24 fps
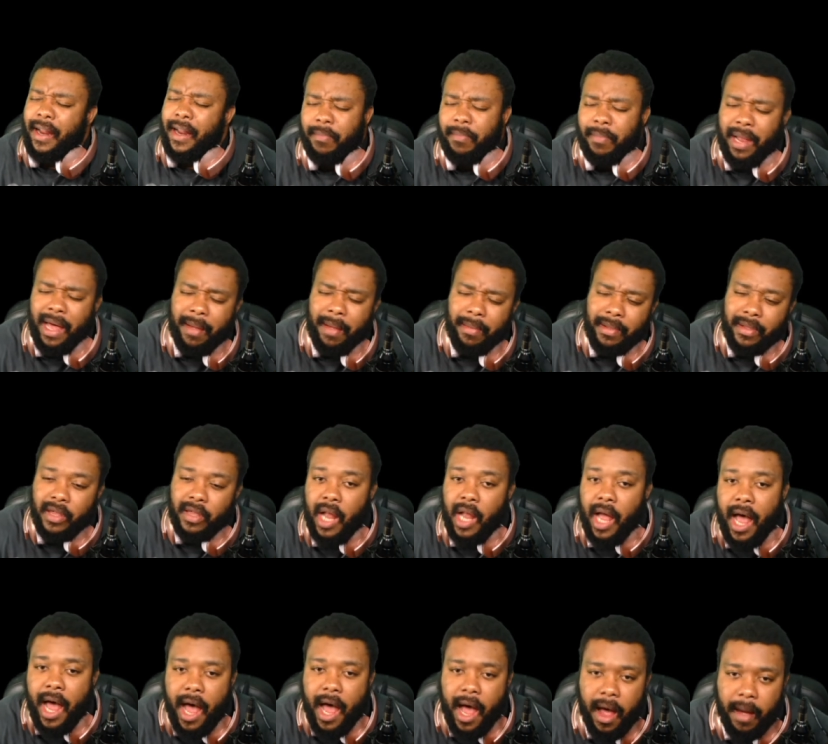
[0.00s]
and blah, blah.
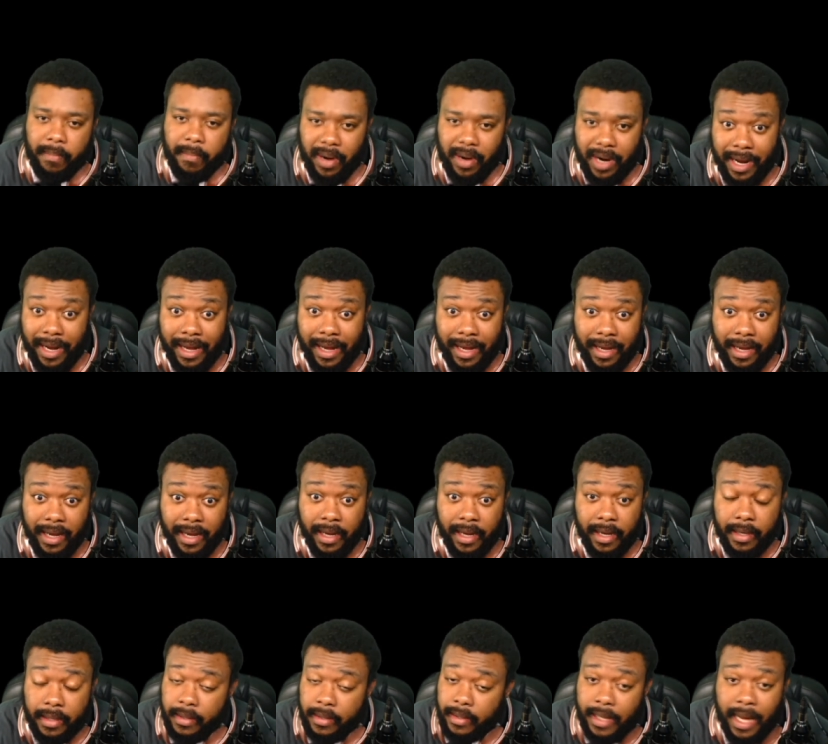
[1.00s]
Nah, bruh.
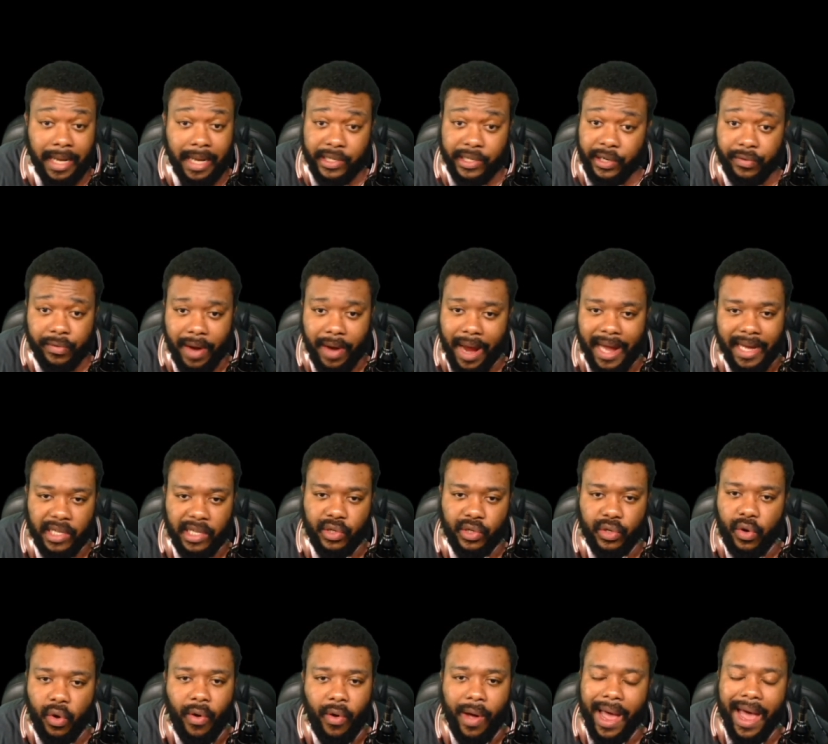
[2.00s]
It's not your right.
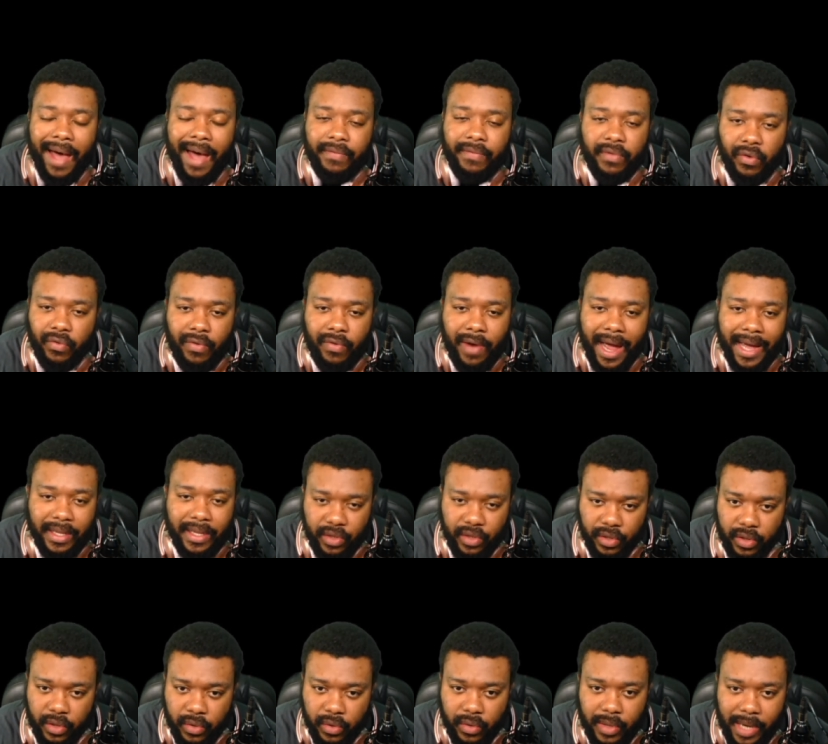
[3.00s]
You don't have the right
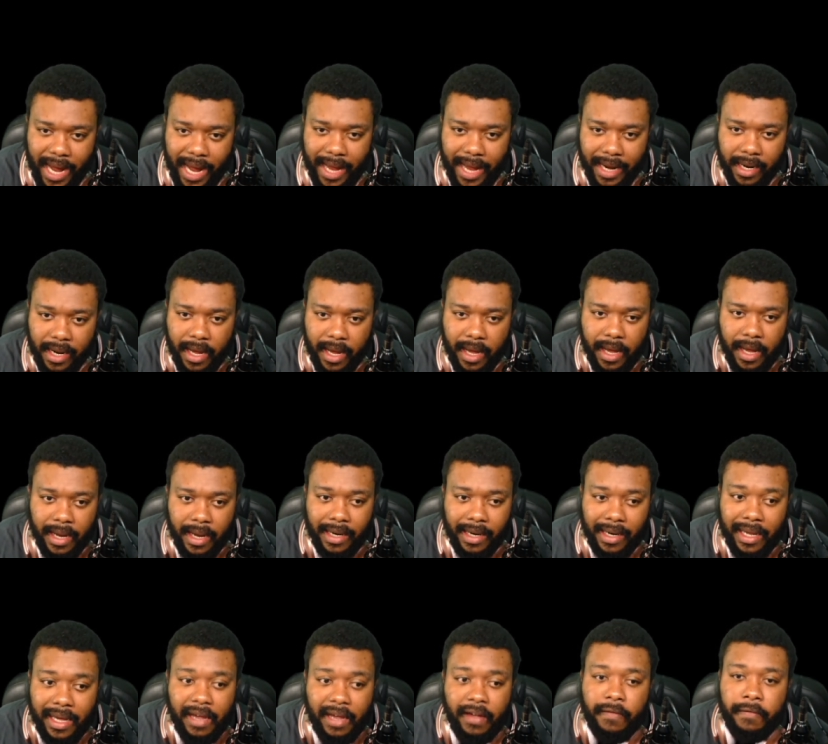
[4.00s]
to do that.
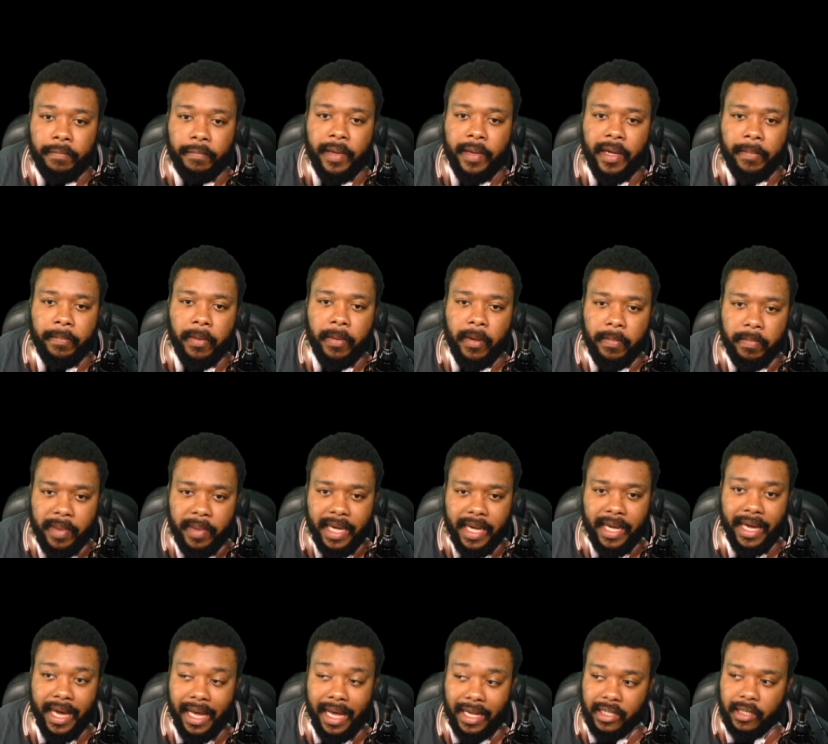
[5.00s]
Leave people
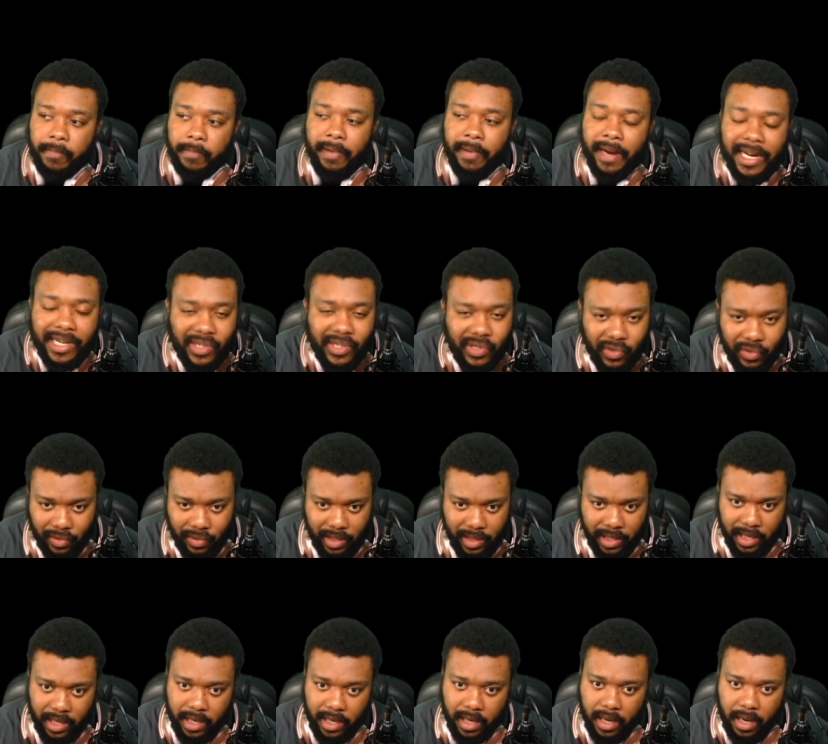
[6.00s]
be,
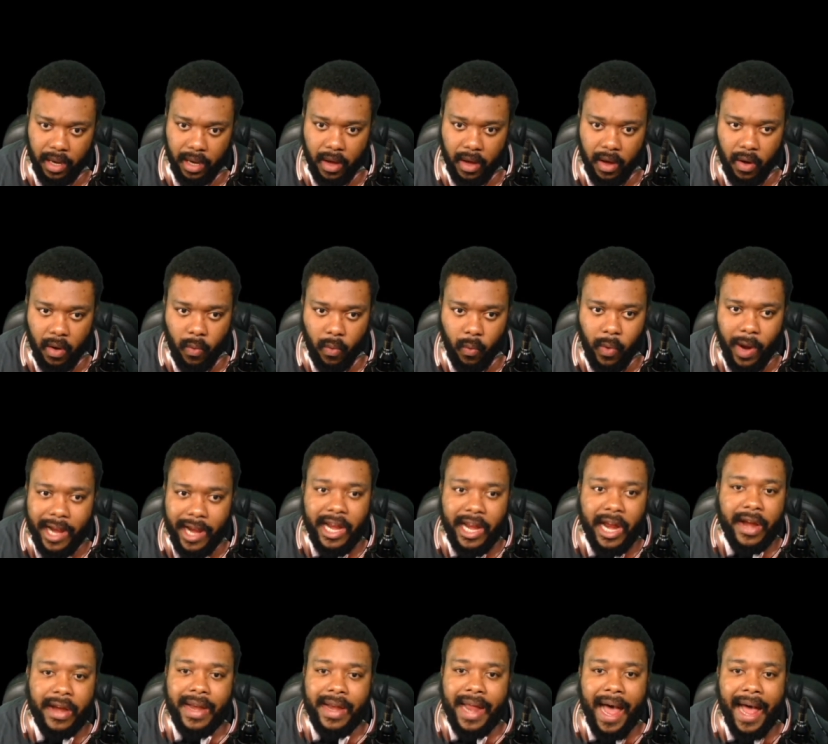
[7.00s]
especially when
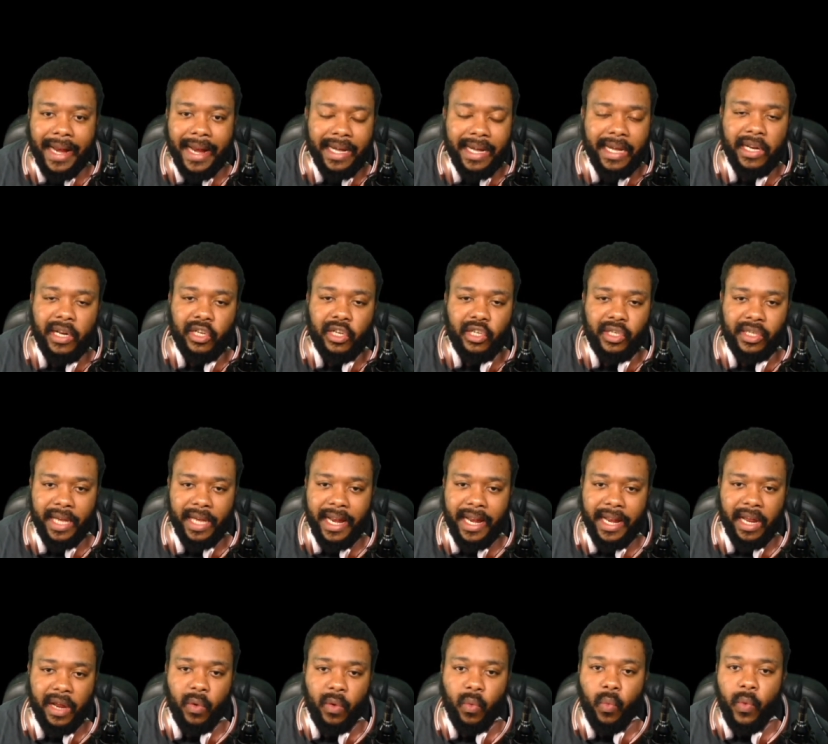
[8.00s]
they're not in a
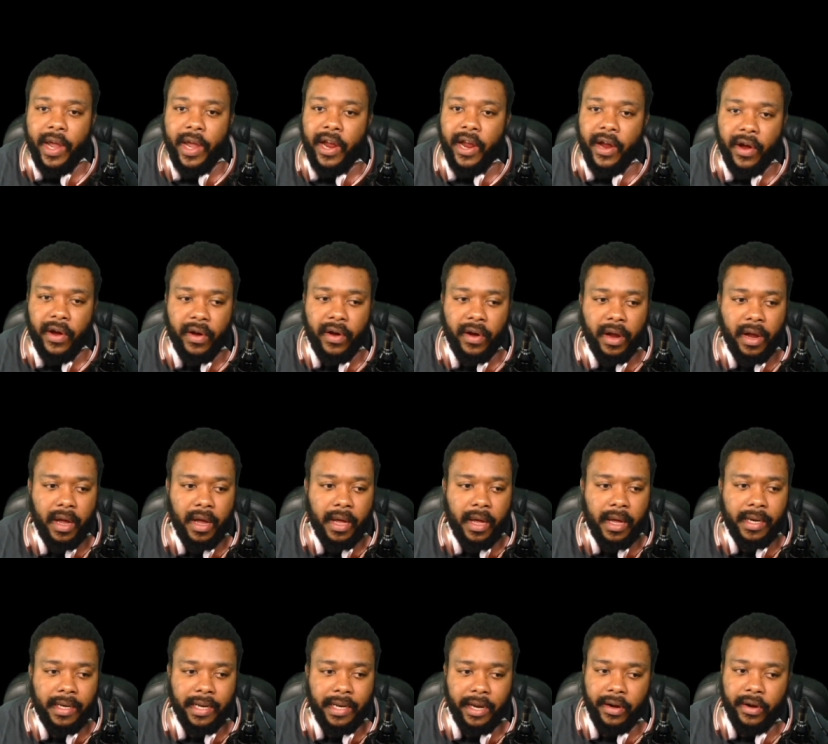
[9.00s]
setting where
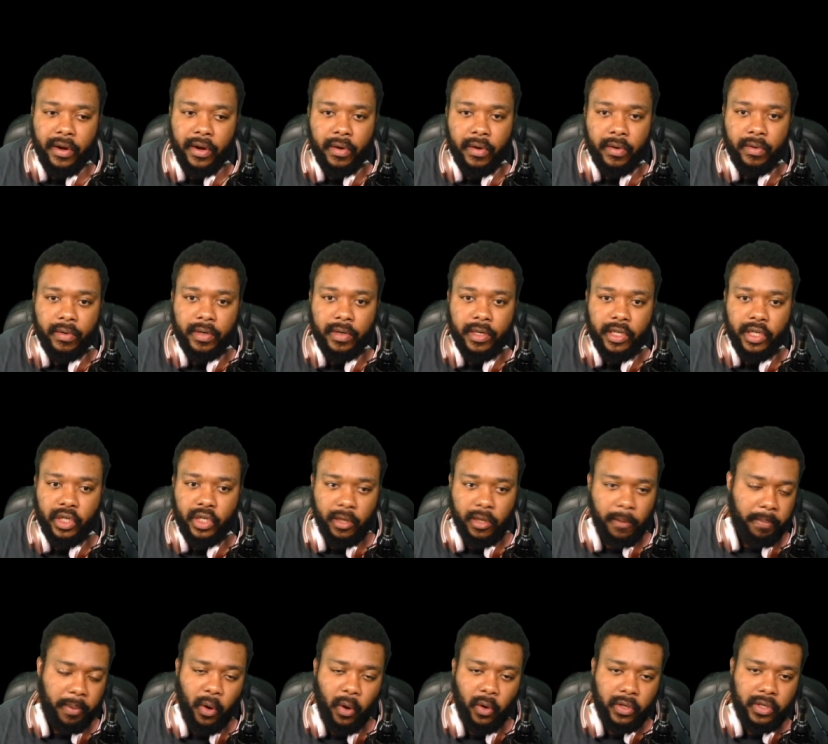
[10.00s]
they're
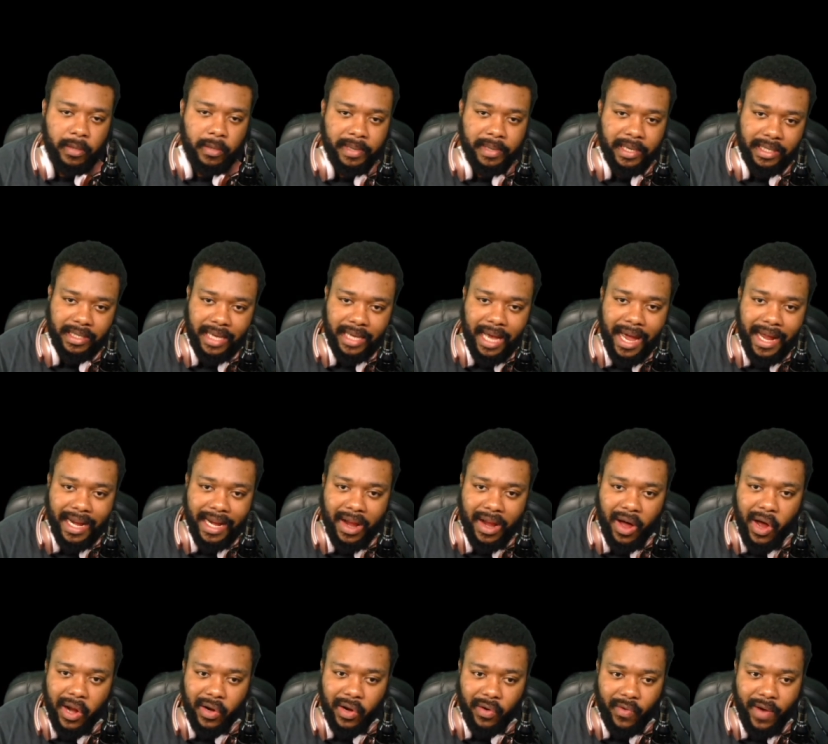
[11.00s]
supposed to be signing
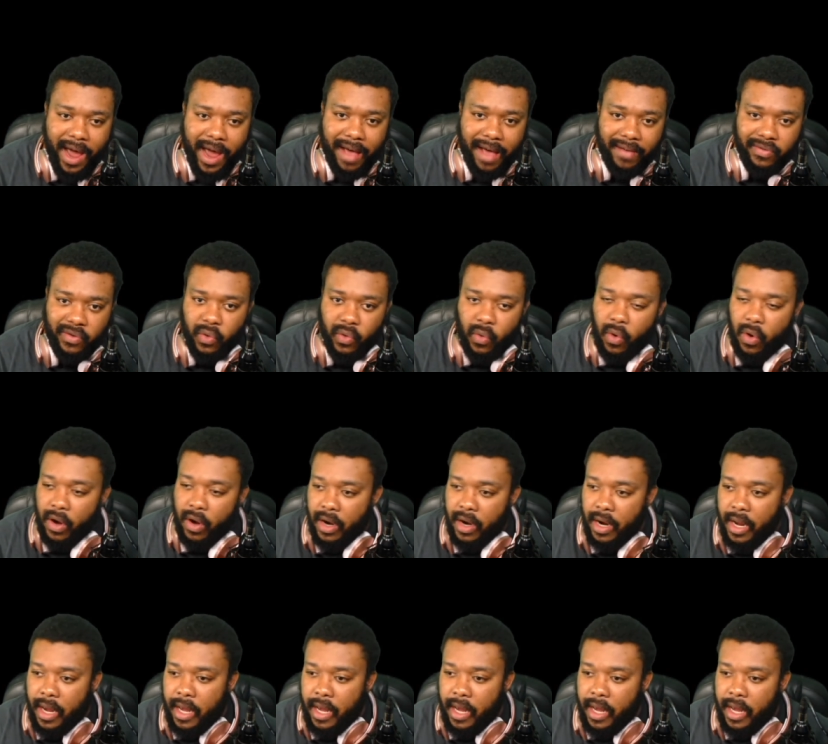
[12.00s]
autographs, or,